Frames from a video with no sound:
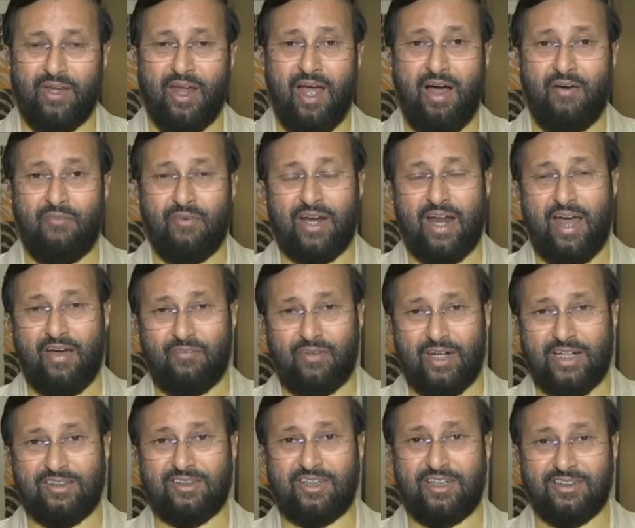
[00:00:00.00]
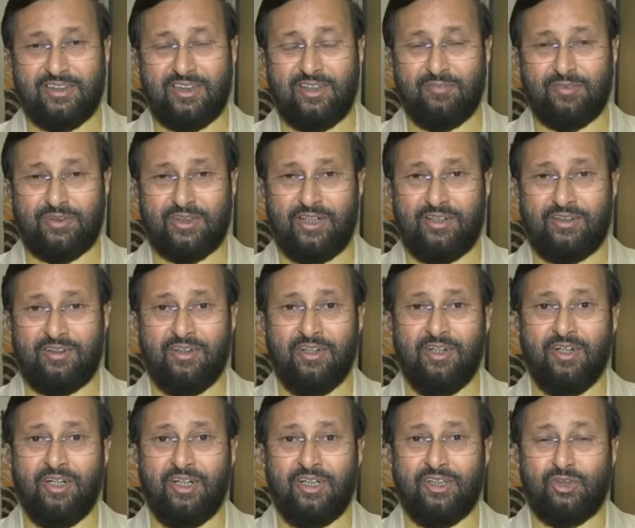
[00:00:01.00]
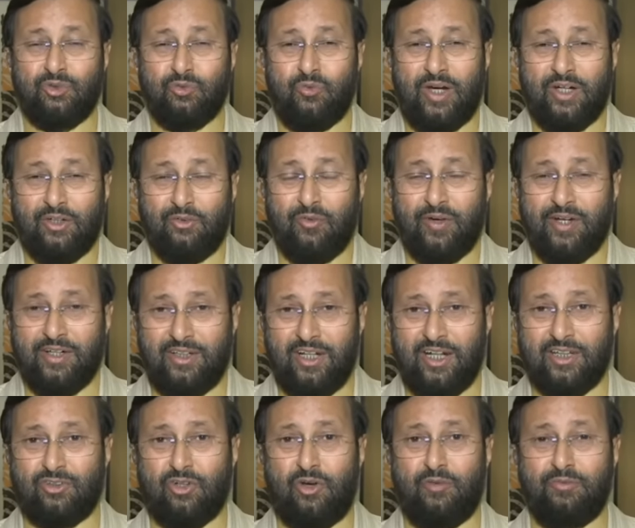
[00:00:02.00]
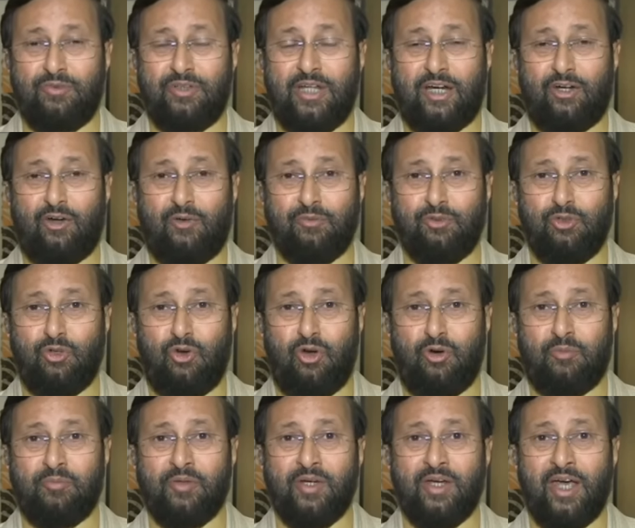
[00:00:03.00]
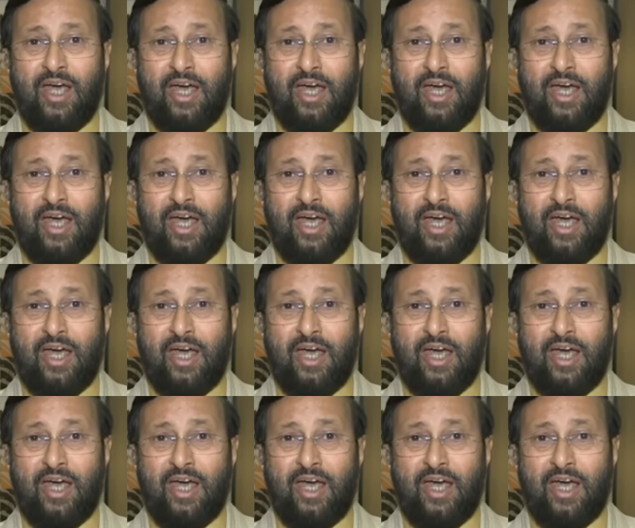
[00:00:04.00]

Our average consumption is 1/20 of that of Europe